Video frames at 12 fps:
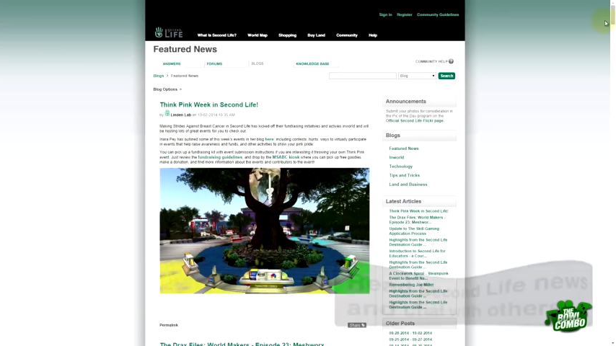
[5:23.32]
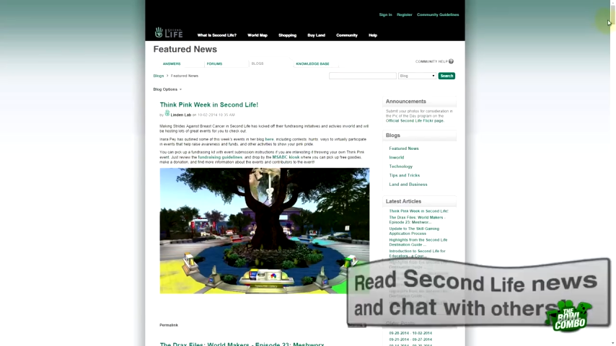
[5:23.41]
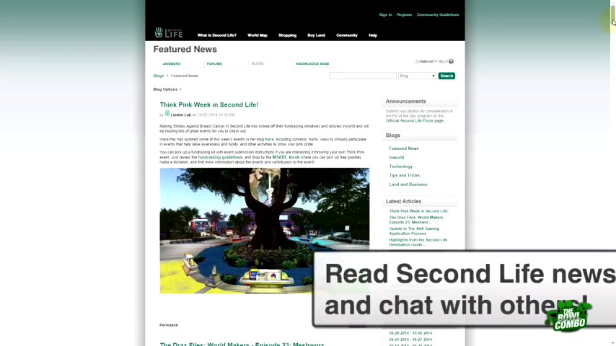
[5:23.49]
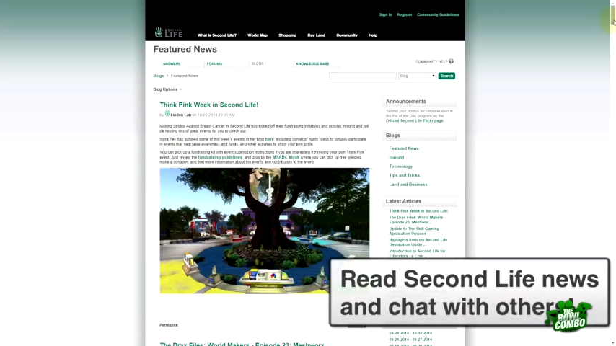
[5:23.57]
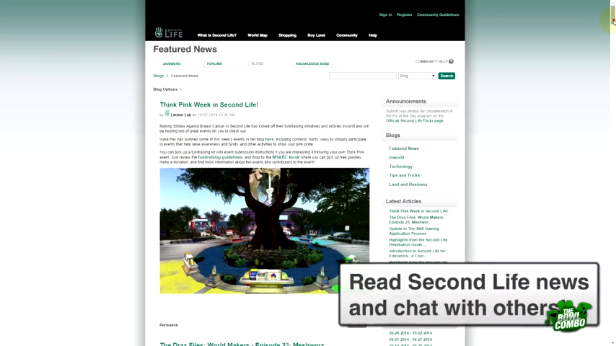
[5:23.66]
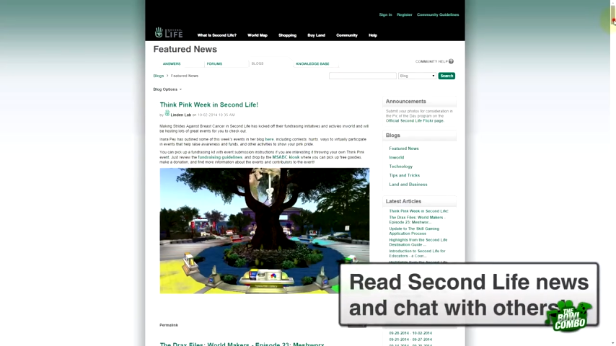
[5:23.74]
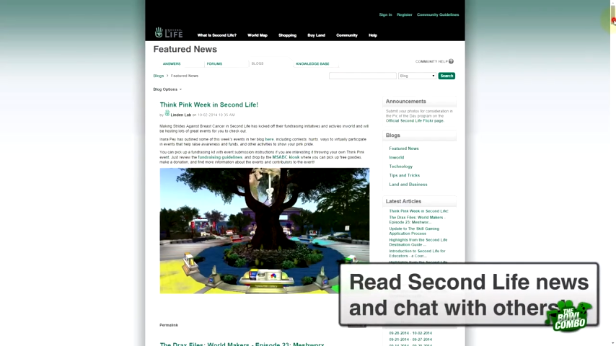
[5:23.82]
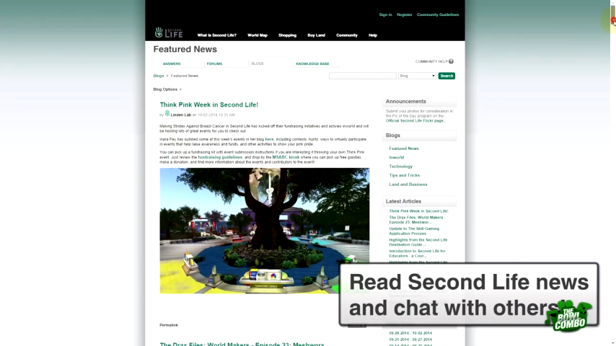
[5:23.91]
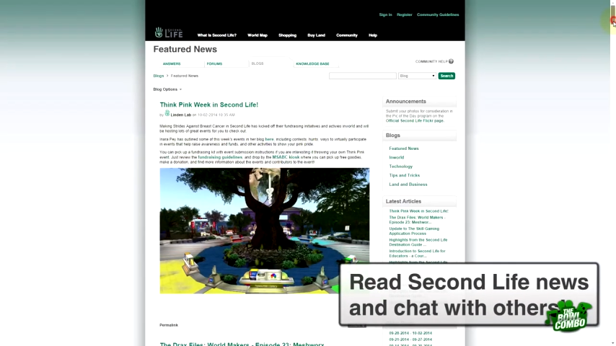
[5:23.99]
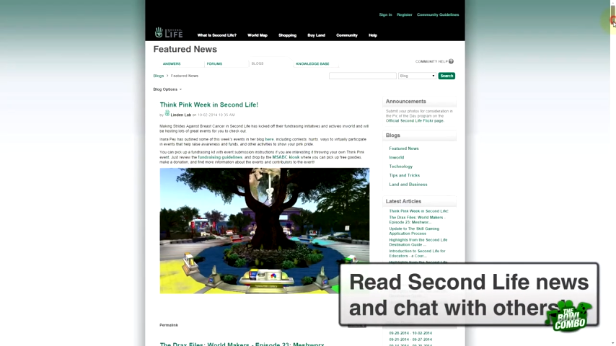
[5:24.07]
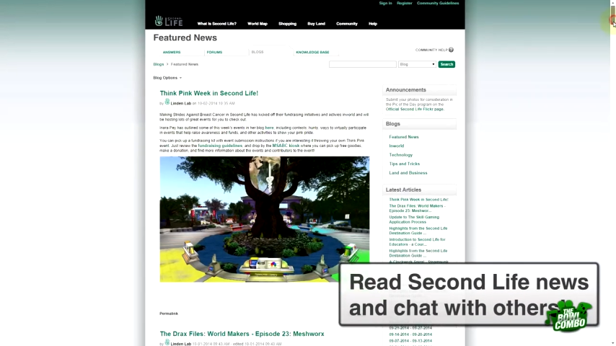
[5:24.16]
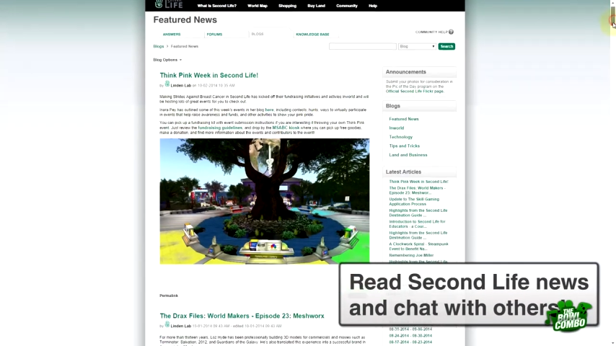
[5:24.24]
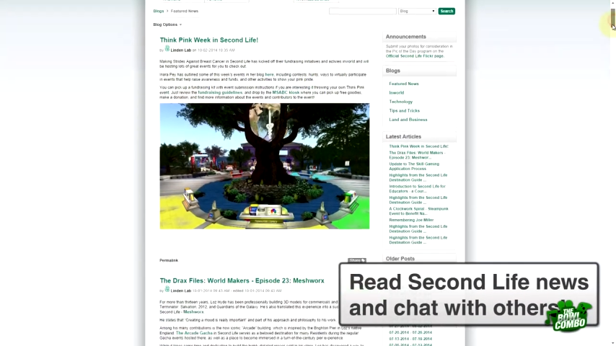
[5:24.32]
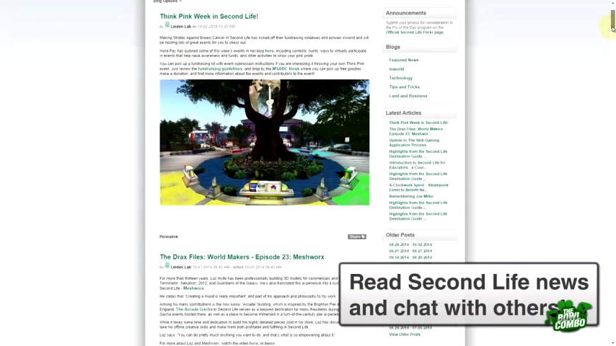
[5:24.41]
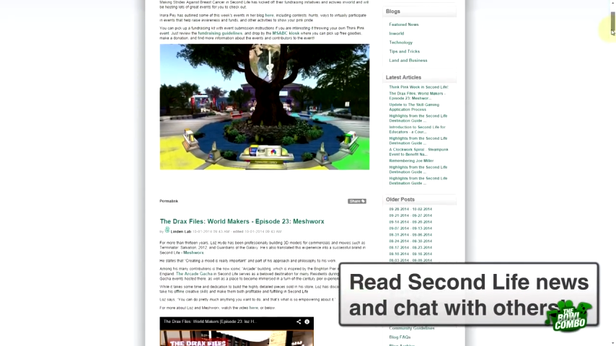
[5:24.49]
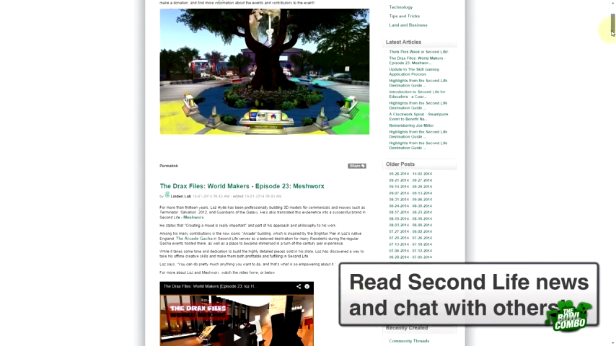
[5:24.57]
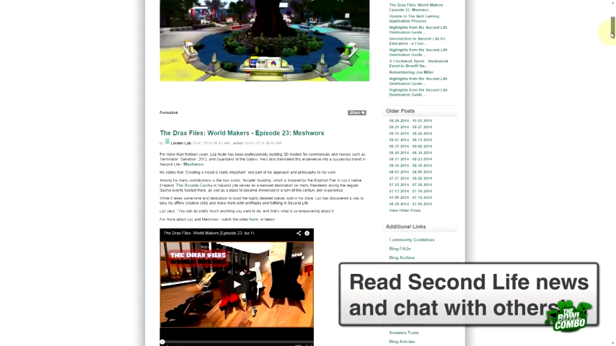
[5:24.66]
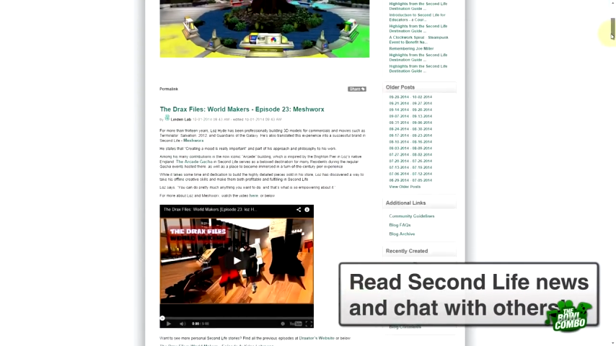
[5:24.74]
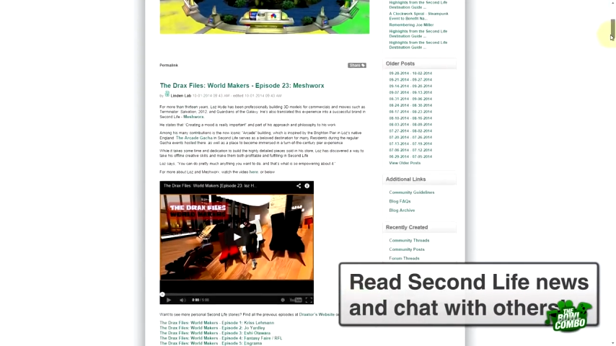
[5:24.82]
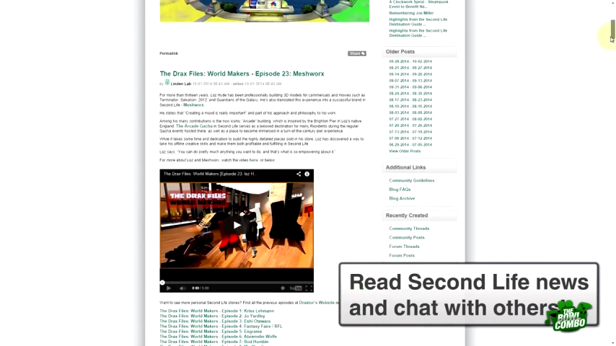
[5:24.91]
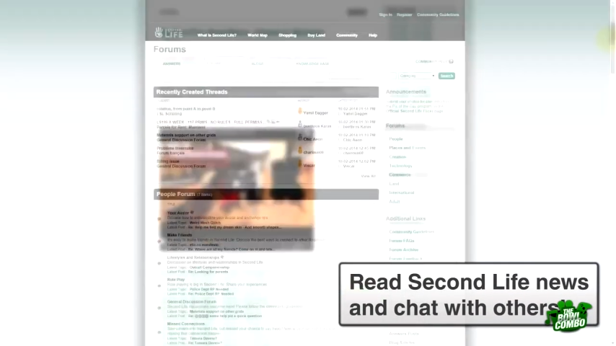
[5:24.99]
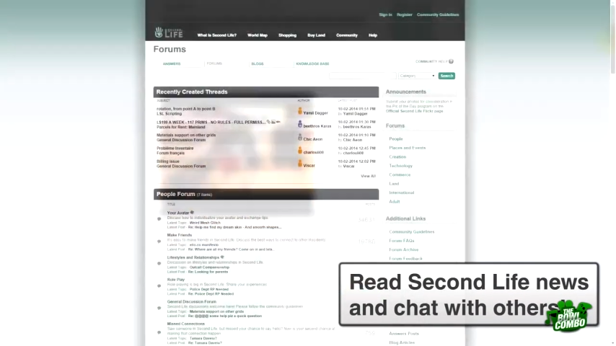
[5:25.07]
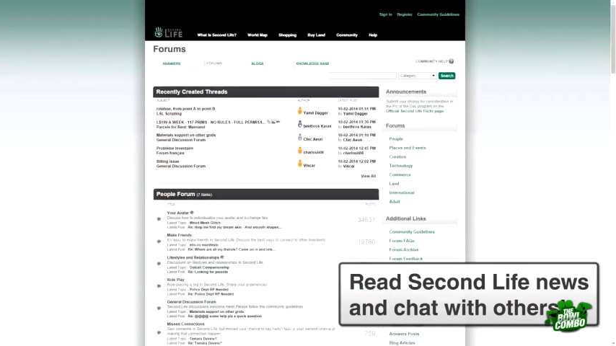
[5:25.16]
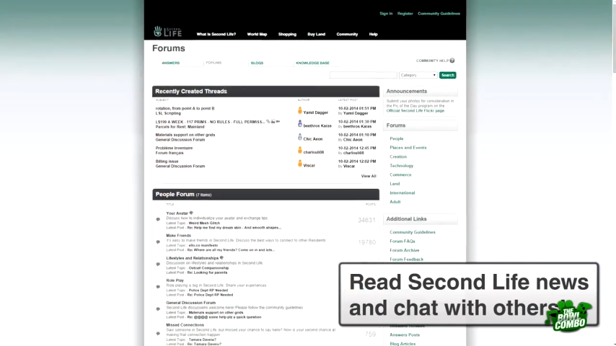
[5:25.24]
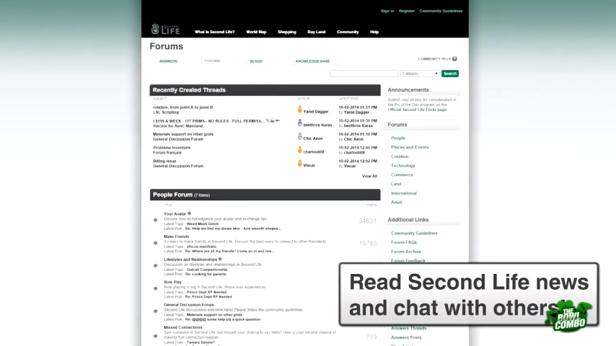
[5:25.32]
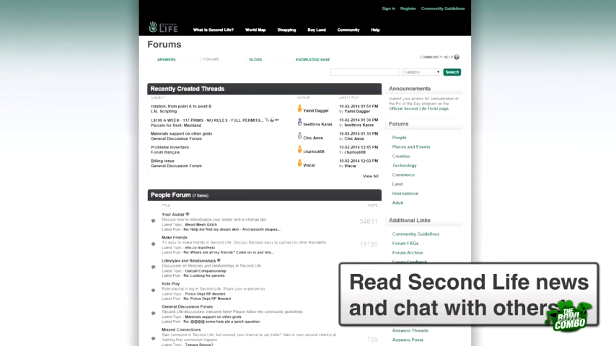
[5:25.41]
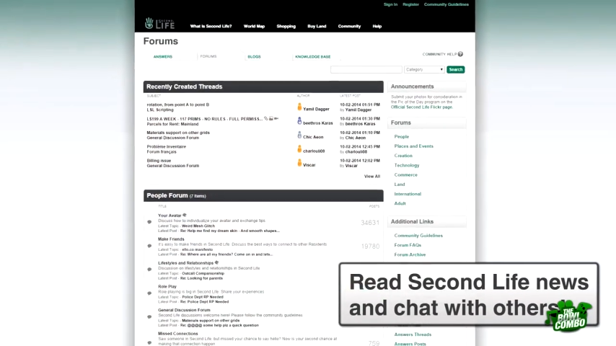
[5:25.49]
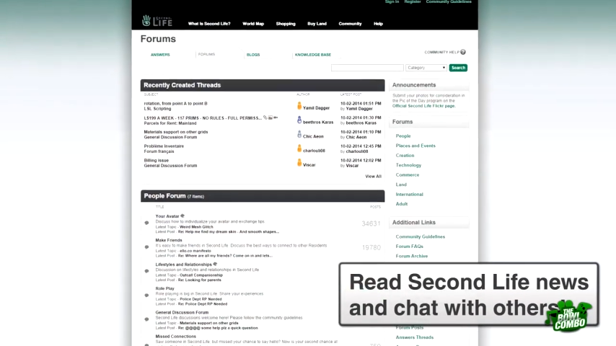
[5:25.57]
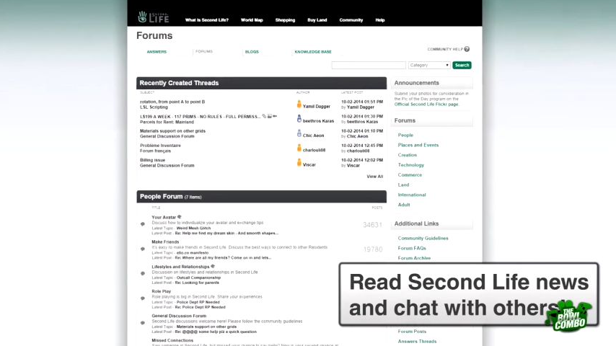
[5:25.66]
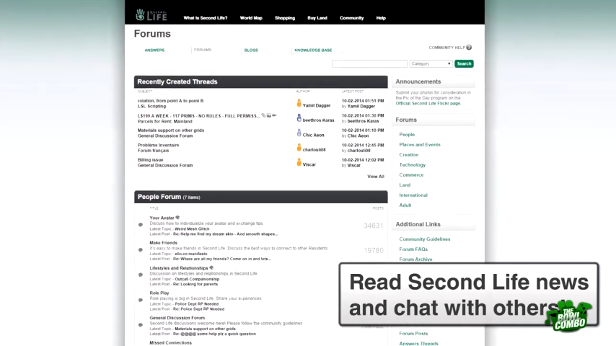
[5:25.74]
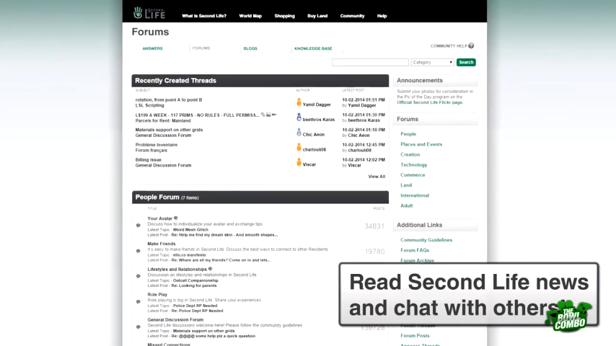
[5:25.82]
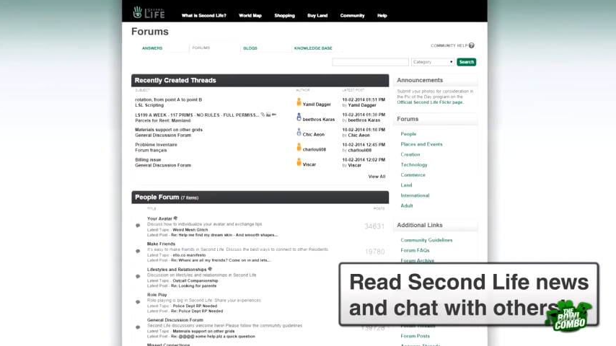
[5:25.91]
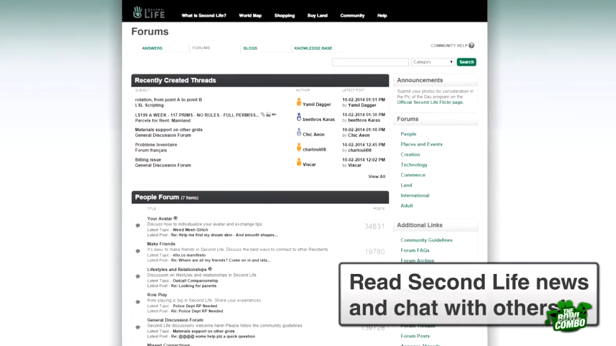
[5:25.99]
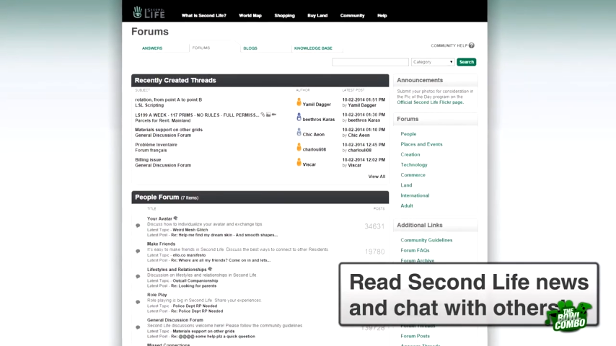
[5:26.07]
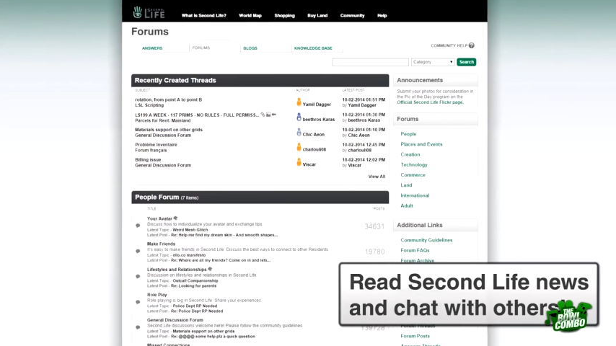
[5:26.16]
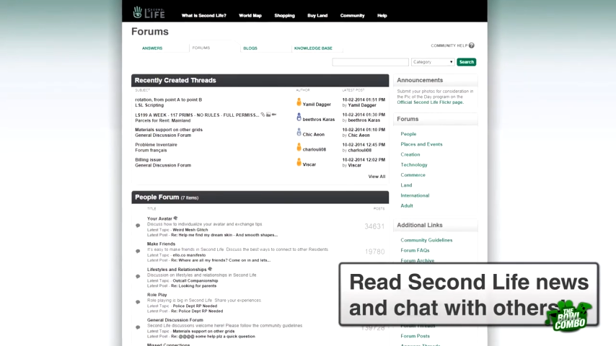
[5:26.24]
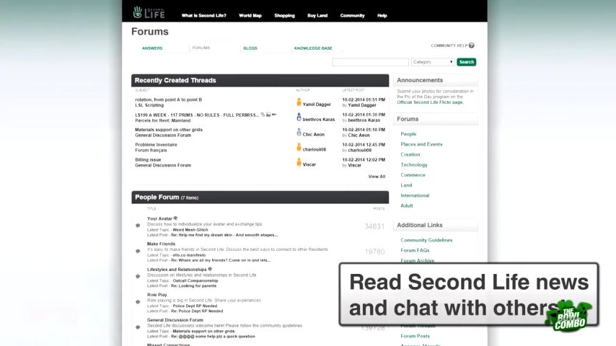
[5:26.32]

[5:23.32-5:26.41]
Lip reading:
No face is visible, so there are no lips to read.